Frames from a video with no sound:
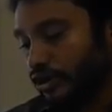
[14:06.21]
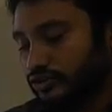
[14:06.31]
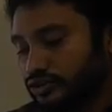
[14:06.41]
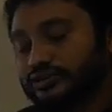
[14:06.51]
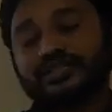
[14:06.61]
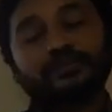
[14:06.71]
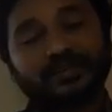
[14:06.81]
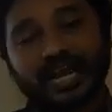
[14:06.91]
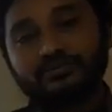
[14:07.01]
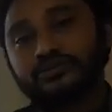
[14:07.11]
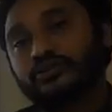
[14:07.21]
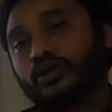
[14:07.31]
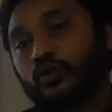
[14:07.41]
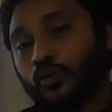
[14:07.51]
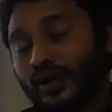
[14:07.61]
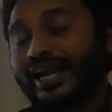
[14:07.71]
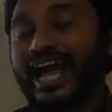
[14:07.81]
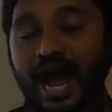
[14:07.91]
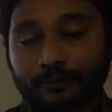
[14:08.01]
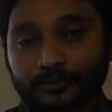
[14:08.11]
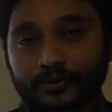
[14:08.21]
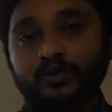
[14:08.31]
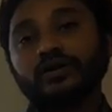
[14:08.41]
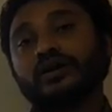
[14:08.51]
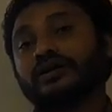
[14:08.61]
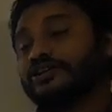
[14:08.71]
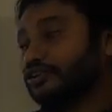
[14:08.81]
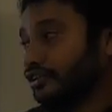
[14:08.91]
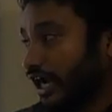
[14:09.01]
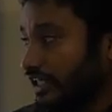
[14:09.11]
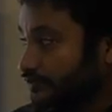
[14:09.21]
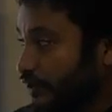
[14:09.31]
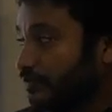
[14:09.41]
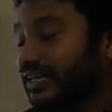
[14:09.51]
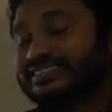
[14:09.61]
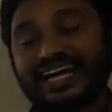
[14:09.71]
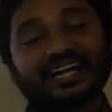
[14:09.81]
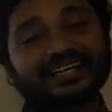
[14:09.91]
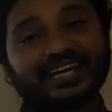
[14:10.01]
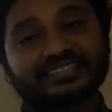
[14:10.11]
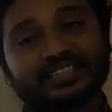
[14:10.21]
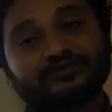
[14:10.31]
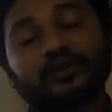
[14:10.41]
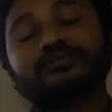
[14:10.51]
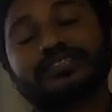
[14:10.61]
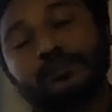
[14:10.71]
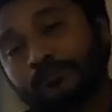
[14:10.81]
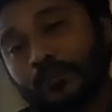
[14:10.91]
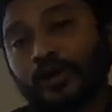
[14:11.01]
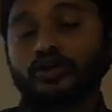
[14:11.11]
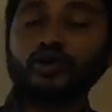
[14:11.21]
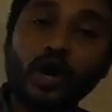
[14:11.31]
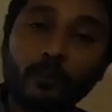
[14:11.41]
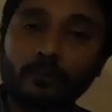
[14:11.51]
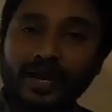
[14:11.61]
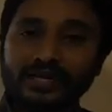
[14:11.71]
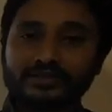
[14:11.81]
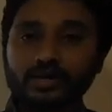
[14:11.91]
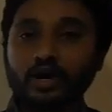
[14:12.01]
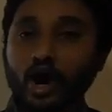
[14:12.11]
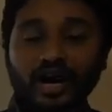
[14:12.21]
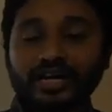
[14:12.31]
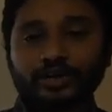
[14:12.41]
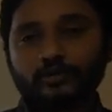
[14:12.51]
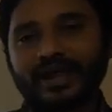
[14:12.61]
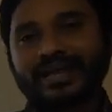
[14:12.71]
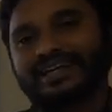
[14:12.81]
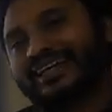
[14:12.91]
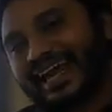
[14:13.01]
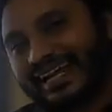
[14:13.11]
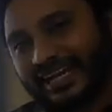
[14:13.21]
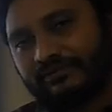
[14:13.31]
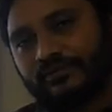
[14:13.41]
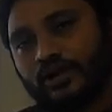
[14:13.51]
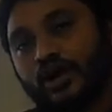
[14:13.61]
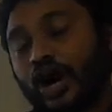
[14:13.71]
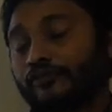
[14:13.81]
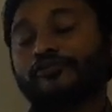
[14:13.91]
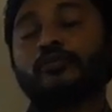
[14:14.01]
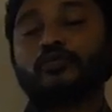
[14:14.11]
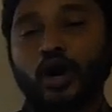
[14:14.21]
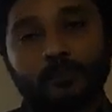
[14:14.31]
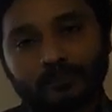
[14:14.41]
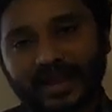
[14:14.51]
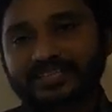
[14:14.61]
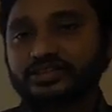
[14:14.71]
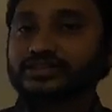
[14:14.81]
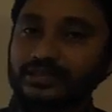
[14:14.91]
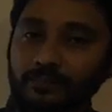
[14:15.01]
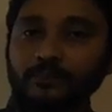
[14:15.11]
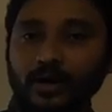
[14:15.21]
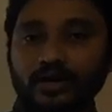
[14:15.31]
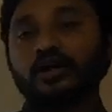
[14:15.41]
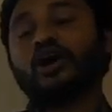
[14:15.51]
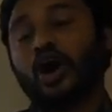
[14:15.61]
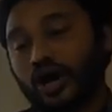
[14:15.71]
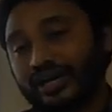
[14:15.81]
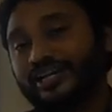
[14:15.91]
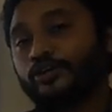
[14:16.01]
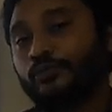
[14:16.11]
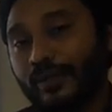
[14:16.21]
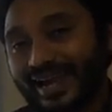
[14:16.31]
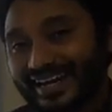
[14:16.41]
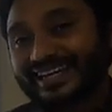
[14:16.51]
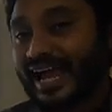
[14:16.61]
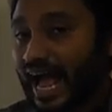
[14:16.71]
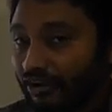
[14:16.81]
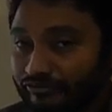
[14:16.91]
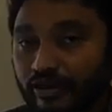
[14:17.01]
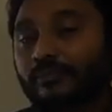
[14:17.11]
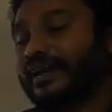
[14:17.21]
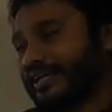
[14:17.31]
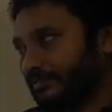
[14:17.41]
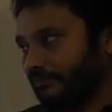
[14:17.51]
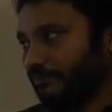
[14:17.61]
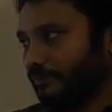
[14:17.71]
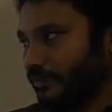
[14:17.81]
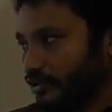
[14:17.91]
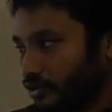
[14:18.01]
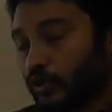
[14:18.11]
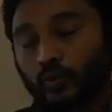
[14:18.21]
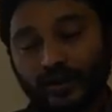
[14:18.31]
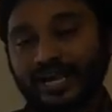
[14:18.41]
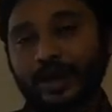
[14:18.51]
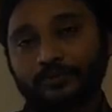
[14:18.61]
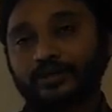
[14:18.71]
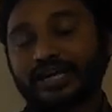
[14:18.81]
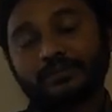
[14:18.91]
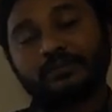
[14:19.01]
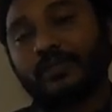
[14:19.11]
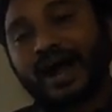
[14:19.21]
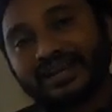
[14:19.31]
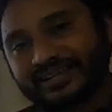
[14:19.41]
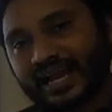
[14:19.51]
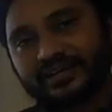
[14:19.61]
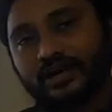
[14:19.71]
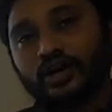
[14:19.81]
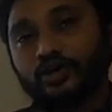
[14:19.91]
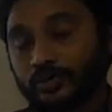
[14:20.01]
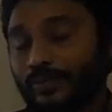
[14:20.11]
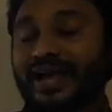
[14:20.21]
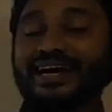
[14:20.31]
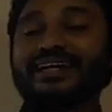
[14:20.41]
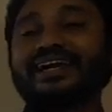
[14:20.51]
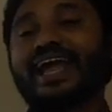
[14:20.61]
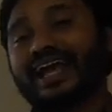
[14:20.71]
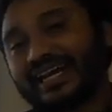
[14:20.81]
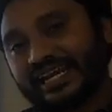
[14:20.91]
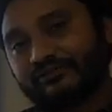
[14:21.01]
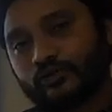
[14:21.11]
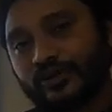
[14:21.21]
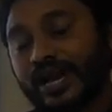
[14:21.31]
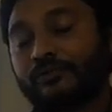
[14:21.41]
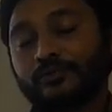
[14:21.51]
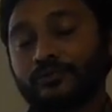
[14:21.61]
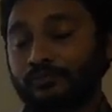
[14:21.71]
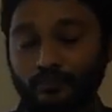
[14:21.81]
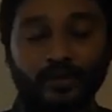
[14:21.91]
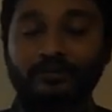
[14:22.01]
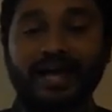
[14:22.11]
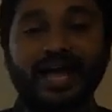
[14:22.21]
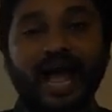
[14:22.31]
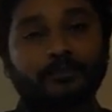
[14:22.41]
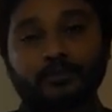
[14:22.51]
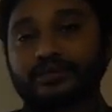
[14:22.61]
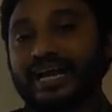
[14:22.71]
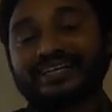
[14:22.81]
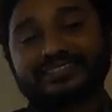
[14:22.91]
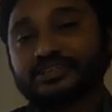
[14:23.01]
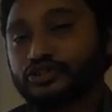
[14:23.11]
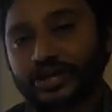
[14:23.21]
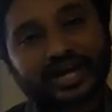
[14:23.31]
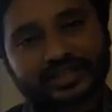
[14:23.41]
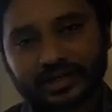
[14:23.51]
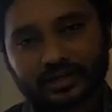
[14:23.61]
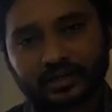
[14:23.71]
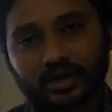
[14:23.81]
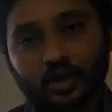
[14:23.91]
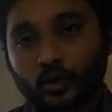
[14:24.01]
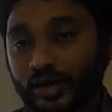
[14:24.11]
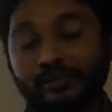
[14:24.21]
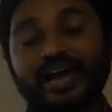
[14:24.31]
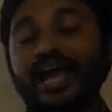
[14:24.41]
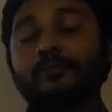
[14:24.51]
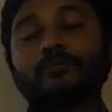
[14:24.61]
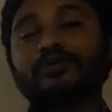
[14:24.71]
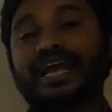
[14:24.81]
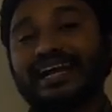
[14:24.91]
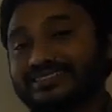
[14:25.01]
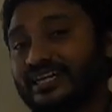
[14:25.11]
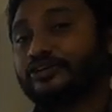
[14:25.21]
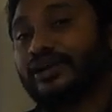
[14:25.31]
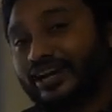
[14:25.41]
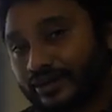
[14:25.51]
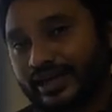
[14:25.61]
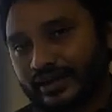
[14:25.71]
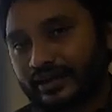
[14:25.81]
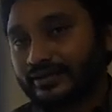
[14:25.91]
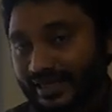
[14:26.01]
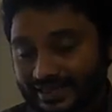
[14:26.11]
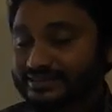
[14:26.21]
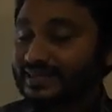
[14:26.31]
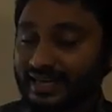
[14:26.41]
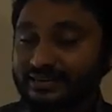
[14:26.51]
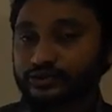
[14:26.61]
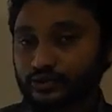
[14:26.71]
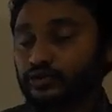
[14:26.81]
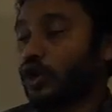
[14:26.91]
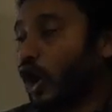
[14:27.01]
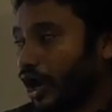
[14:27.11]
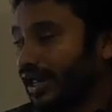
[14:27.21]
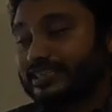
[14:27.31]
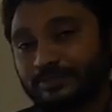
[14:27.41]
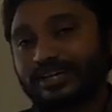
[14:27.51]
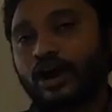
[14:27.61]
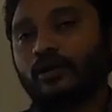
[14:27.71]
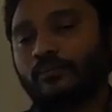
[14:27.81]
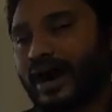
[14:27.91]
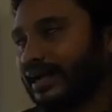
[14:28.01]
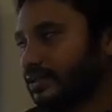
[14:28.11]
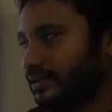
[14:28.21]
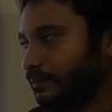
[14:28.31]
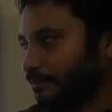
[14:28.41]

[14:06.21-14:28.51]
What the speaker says: So sometimes we have to transform the sentences from simple to complex only to make it negative, or from complex to simple only to make it affirmative. So we have to keep in mind that to make it negative, we may have to change the structure. We may have to change the degree. These things should always be in our mind.